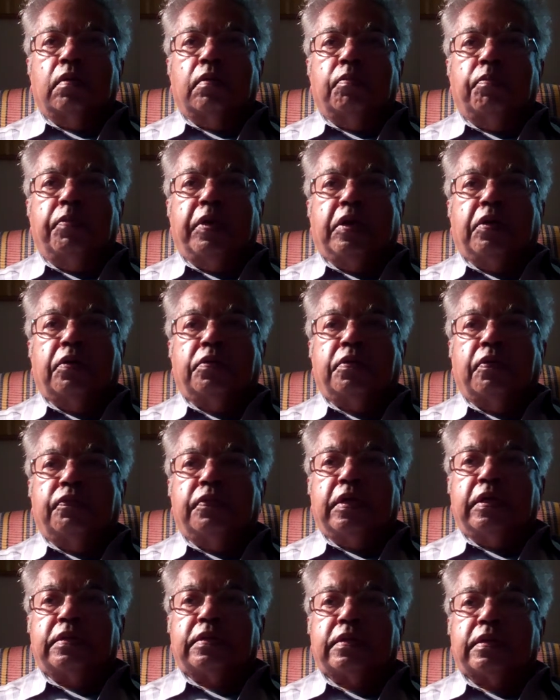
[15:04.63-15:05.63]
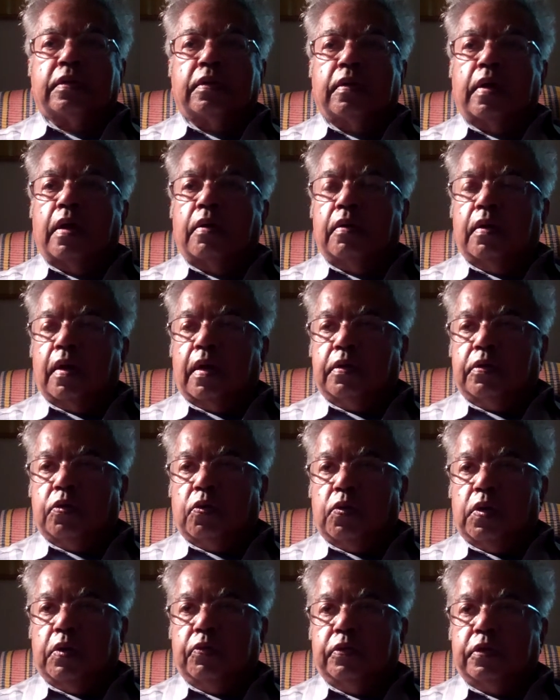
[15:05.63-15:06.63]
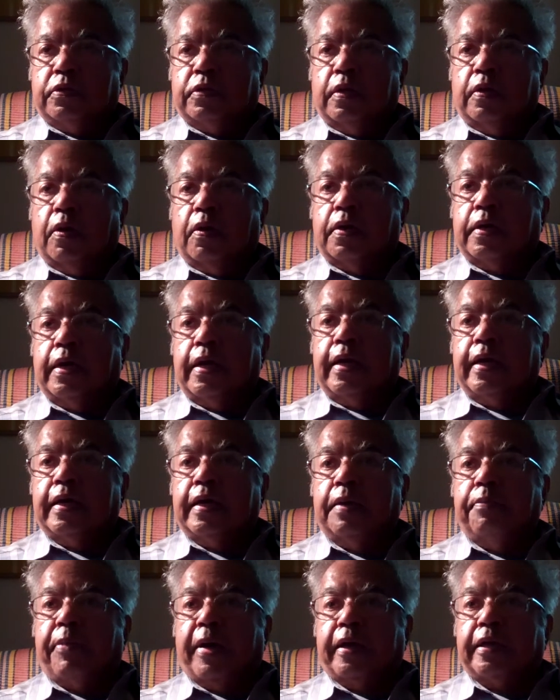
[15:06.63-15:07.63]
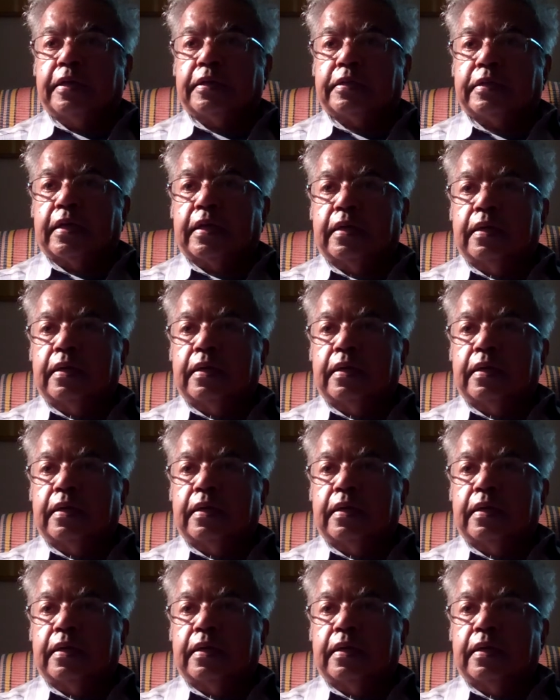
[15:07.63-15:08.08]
Because of this, I told you, this Lord killing Pakistan.